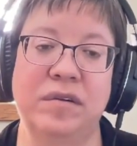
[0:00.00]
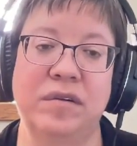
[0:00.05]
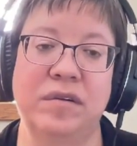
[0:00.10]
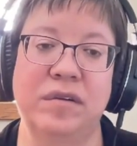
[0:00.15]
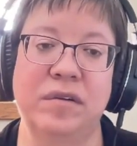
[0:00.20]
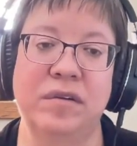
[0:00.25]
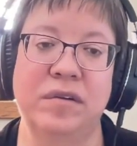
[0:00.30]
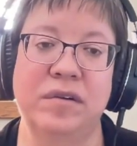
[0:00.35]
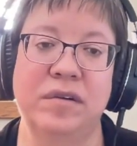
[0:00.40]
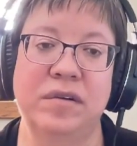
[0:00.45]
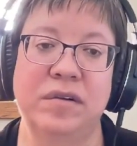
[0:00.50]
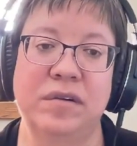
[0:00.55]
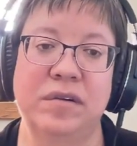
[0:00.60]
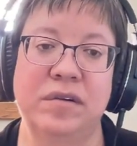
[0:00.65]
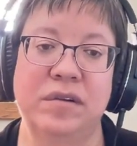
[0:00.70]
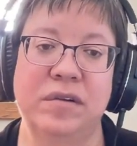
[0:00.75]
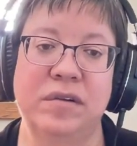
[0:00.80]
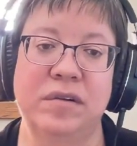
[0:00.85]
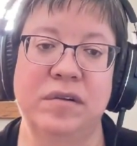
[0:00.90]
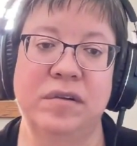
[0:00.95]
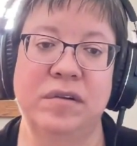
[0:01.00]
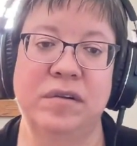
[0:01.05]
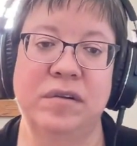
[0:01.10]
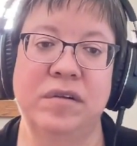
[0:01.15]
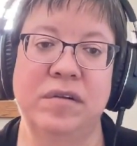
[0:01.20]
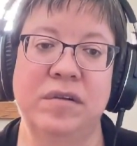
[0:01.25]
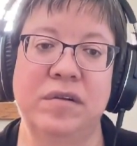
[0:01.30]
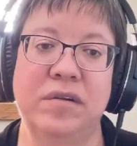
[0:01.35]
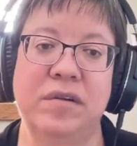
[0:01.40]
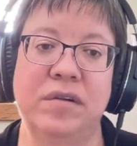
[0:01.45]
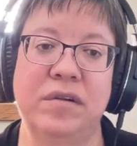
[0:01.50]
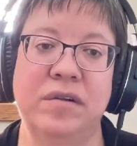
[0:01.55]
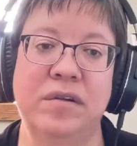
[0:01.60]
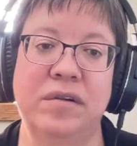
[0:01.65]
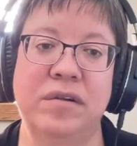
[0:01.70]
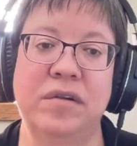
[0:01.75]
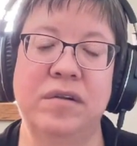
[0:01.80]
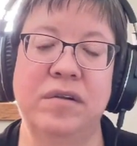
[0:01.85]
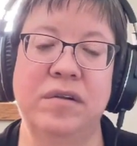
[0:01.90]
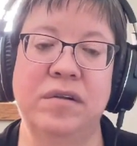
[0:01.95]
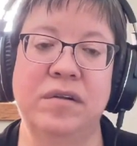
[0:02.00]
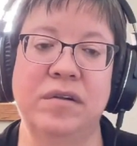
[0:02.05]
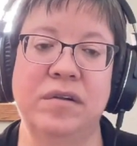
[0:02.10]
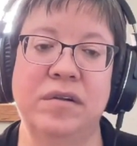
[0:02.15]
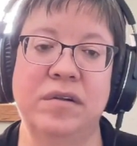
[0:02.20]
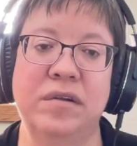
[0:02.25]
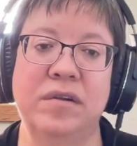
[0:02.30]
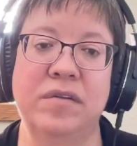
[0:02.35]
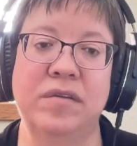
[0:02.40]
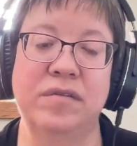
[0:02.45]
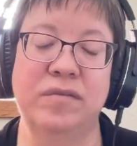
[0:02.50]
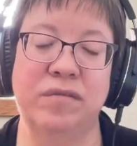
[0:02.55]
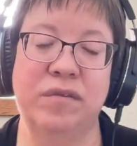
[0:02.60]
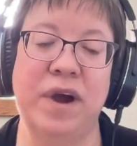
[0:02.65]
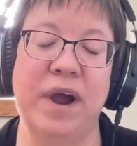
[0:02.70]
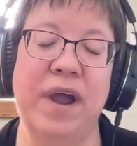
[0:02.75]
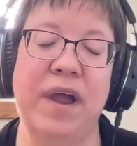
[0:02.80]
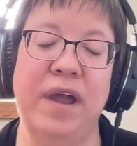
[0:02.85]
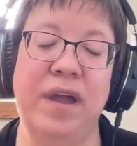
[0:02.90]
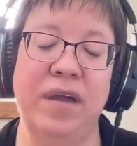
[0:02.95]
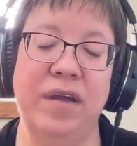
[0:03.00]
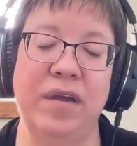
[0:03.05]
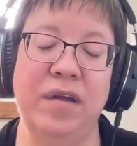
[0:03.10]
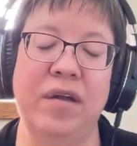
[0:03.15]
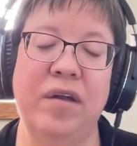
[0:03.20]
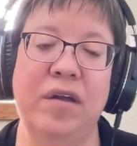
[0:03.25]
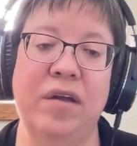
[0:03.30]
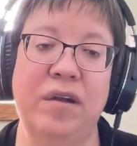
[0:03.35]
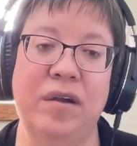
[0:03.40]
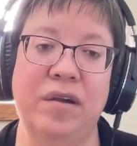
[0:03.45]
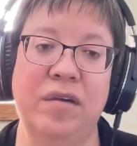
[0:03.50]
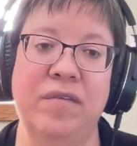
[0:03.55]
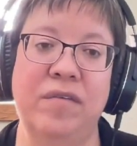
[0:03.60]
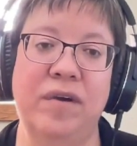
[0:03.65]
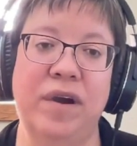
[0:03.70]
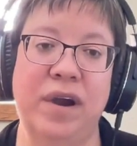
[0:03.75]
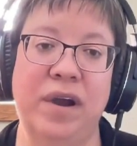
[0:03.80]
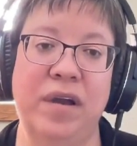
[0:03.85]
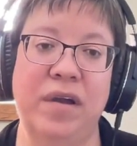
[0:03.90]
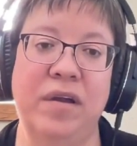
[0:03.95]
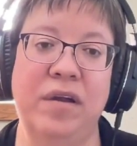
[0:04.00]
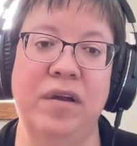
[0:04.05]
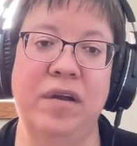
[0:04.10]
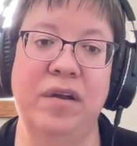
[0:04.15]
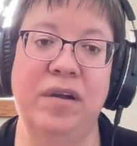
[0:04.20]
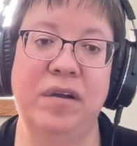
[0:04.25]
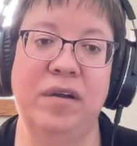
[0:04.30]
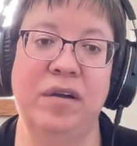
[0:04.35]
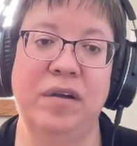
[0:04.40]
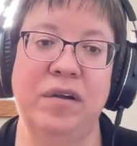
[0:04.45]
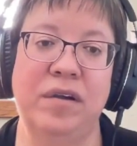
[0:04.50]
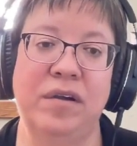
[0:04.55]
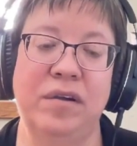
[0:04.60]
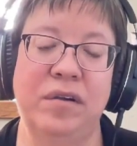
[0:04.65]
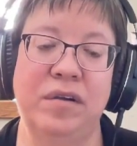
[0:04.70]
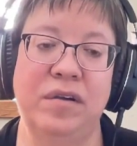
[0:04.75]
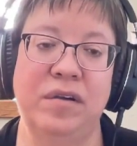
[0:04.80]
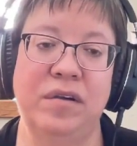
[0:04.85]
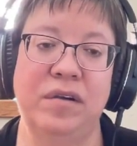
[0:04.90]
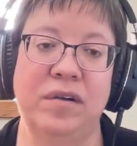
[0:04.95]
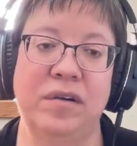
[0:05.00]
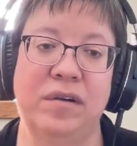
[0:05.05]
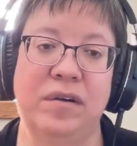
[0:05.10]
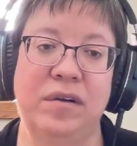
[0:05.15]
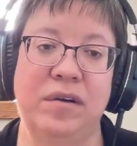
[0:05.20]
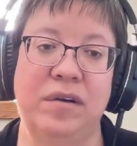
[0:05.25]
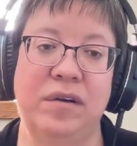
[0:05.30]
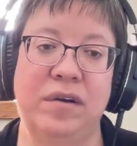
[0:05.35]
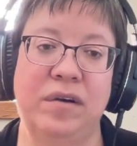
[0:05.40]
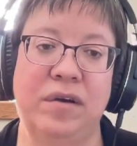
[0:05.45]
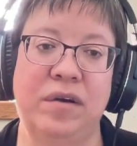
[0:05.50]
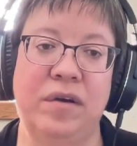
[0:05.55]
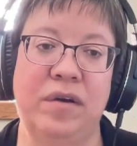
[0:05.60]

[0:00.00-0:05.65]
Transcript: (not speaking)